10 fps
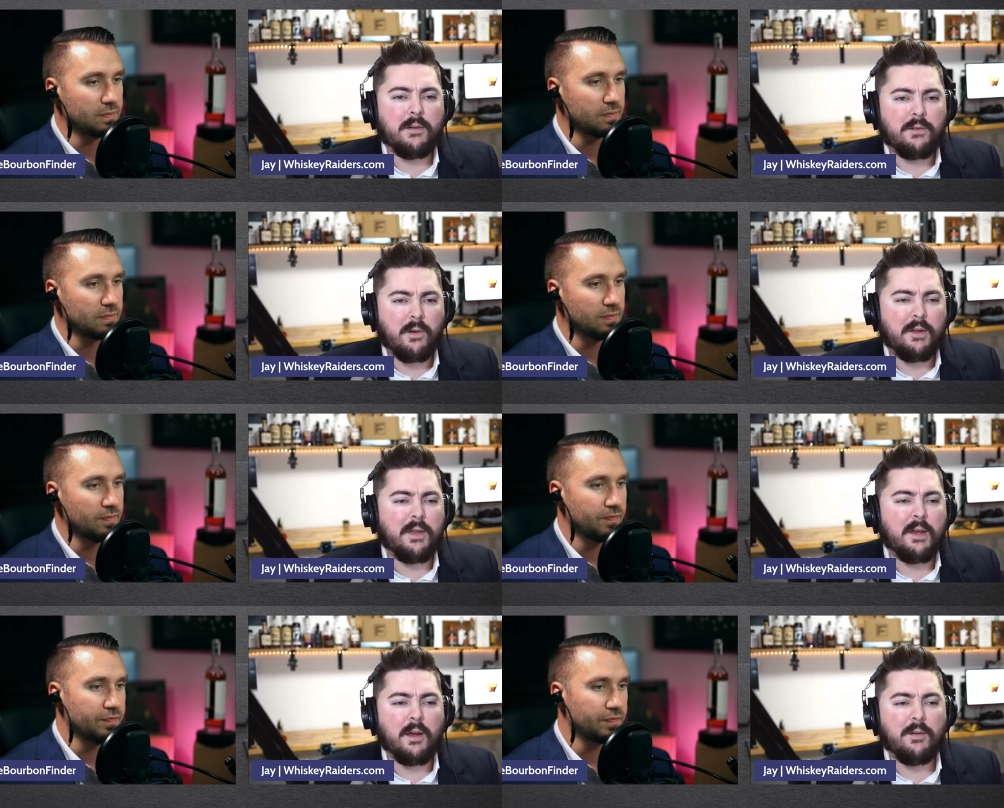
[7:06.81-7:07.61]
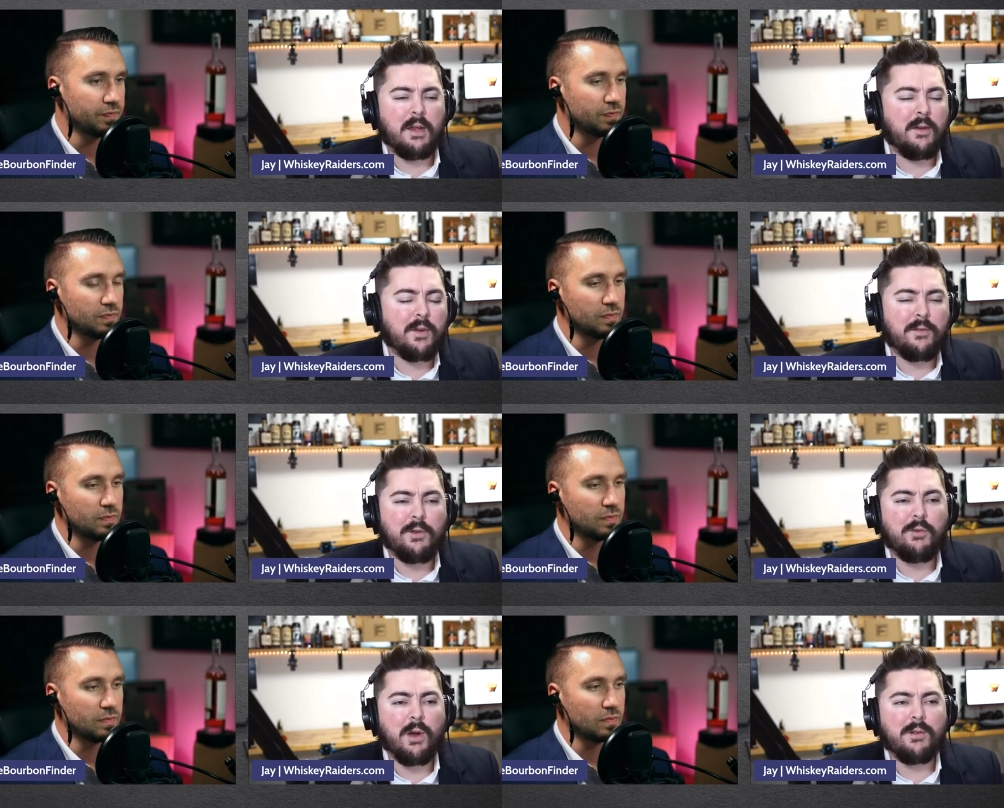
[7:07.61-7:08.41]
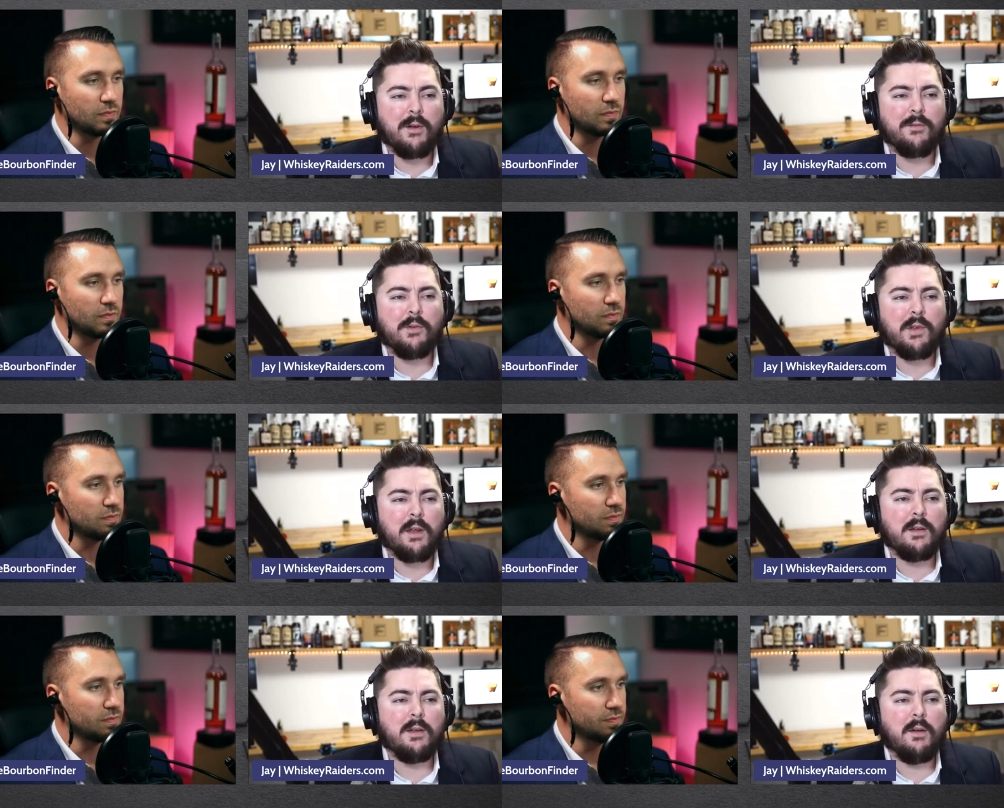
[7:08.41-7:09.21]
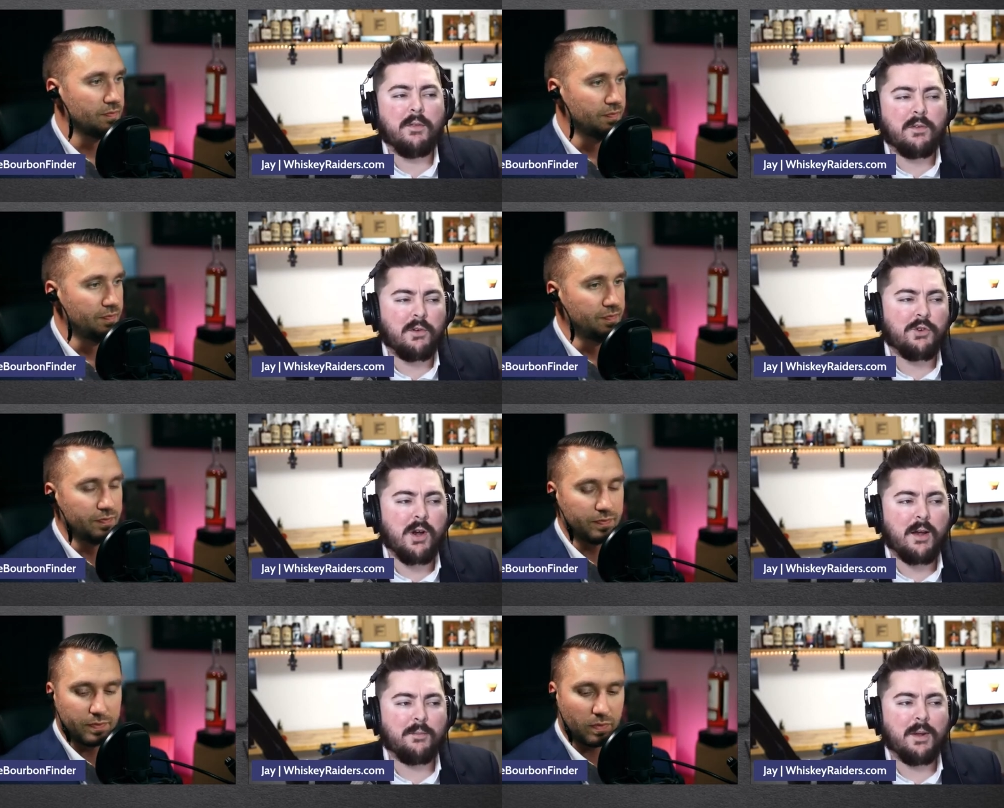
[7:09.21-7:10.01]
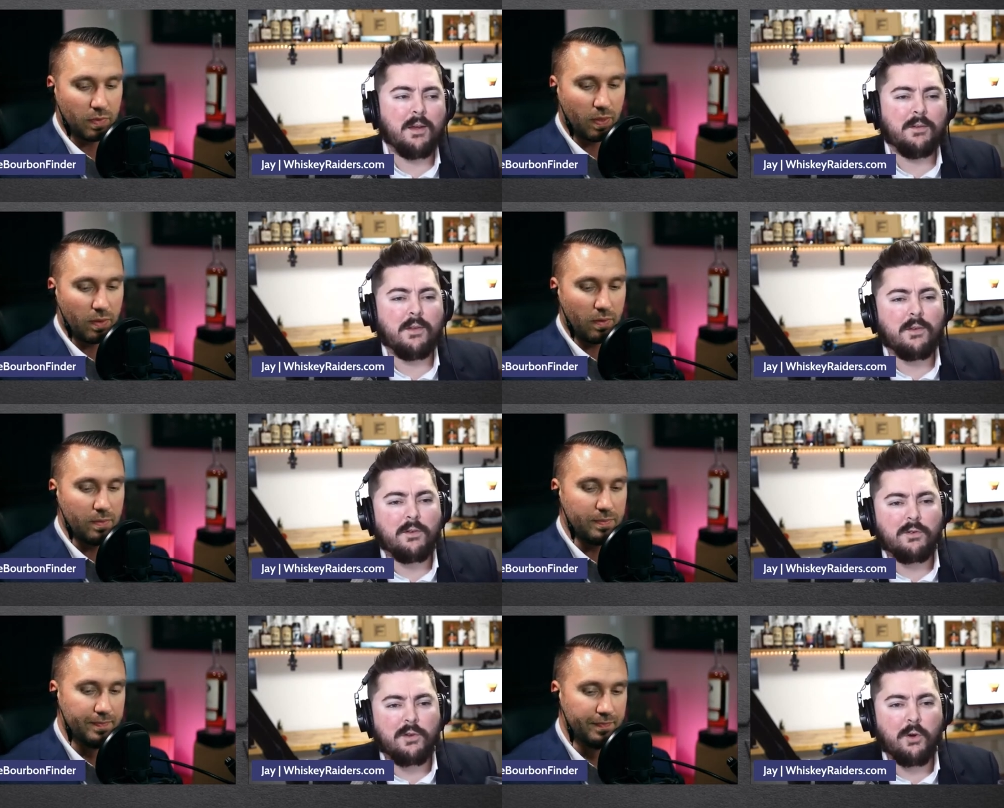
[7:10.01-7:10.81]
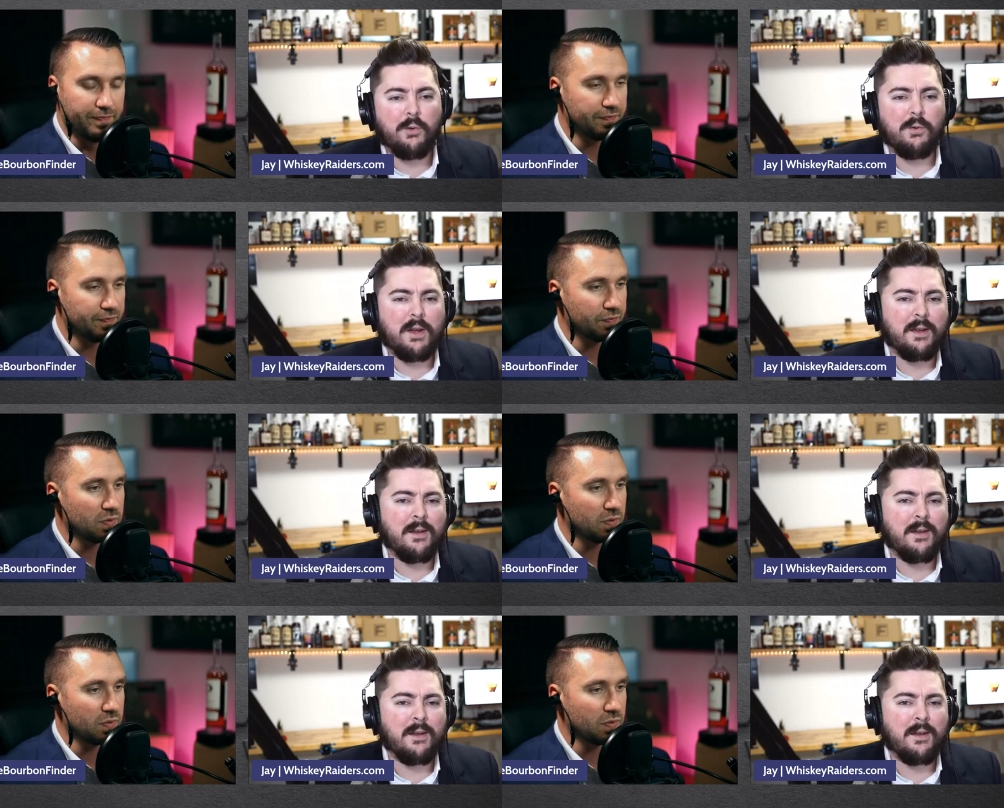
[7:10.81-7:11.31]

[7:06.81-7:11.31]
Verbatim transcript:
Speaker 1: So I think if, even if you don't love rosé, give this a shot because this is so like